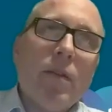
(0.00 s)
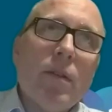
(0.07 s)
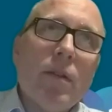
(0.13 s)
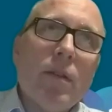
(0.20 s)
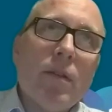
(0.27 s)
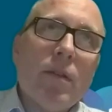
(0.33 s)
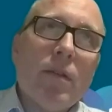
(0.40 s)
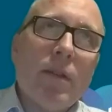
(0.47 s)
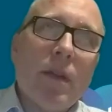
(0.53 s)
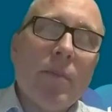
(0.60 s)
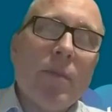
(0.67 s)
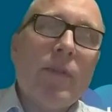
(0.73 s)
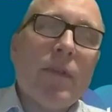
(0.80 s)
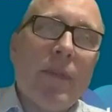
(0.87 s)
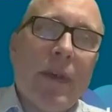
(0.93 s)
Some
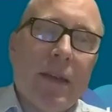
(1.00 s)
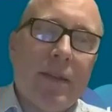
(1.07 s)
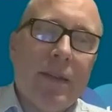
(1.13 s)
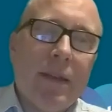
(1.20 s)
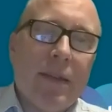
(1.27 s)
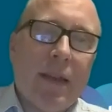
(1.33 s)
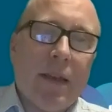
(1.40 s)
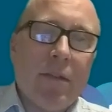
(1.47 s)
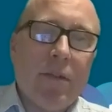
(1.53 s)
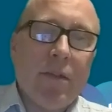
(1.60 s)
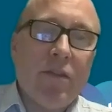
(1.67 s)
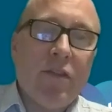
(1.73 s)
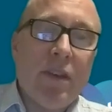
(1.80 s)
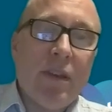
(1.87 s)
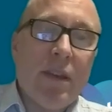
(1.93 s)
of the vaccine
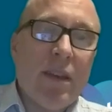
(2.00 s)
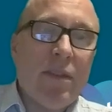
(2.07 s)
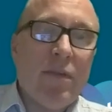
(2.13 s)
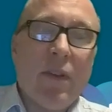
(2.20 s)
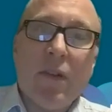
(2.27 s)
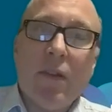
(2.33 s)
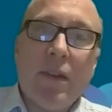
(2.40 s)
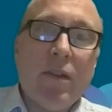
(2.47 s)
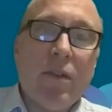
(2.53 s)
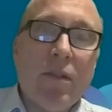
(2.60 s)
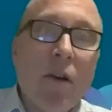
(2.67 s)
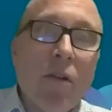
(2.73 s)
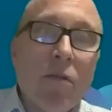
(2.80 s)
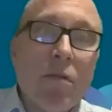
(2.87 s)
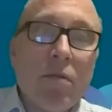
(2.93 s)
technology is very
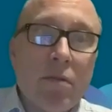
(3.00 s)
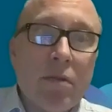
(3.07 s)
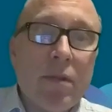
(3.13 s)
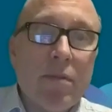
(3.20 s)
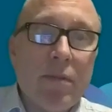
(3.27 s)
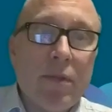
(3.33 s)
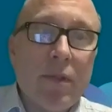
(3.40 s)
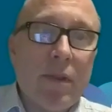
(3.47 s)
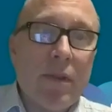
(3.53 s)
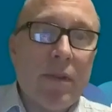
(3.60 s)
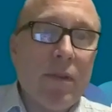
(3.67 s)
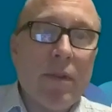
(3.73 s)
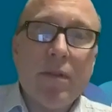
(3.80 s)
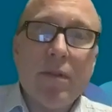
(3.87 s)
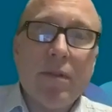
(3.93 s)
old, so it's
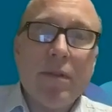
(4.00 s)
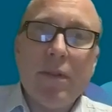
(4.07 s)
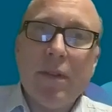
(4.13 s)
not.